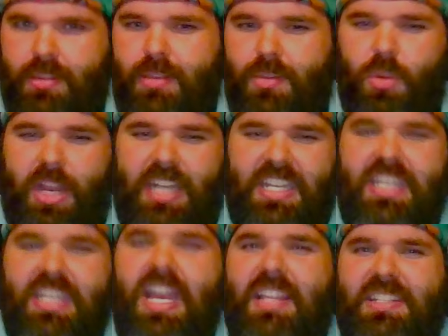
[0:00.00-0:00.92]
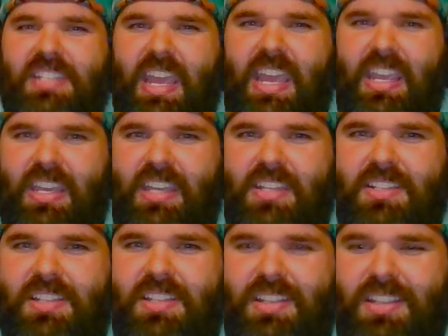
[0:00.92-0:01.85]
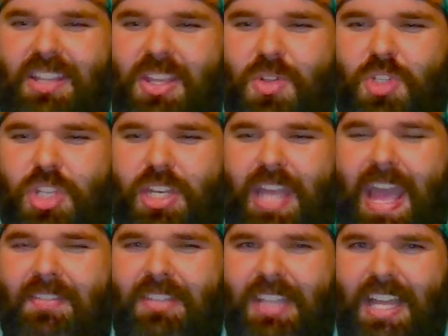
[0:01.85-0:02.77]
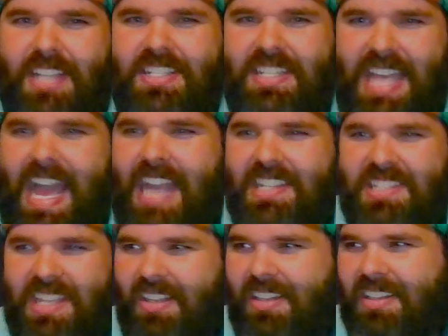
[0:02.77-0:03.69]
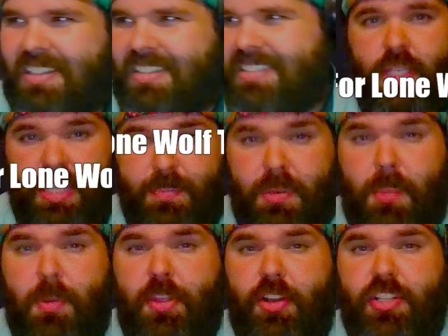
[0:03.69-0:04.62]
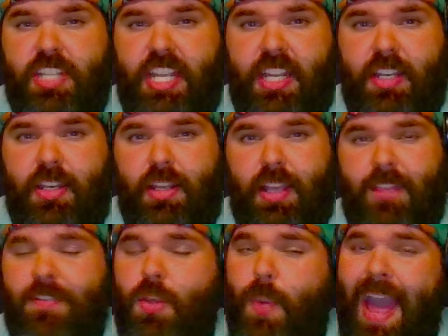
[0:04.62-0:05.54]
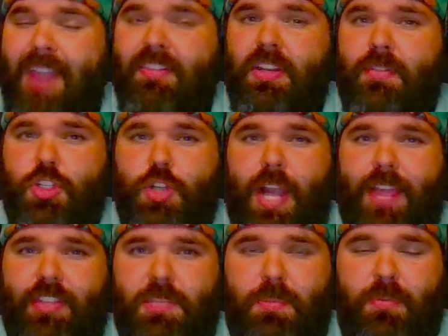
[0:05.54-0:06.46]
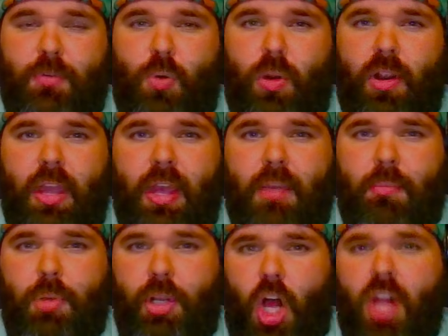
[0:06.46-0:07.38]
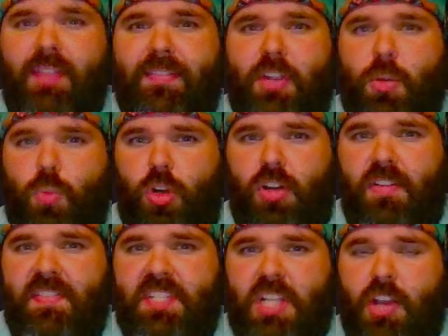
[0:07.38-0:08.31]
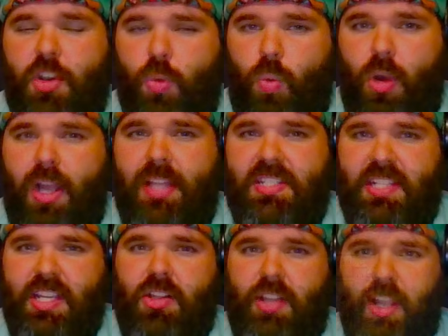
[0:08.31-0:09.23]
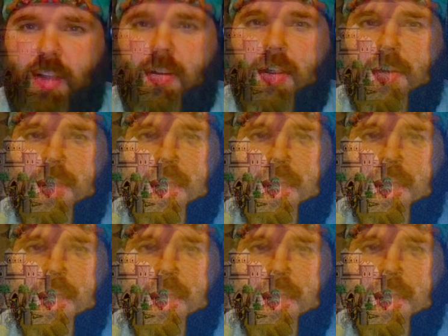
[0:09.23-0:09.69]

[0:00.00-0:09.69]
what I did not say is you should have less attack skill. Tip number 13, if you haven't ever tried this before, put all of your wolves onto one single hero.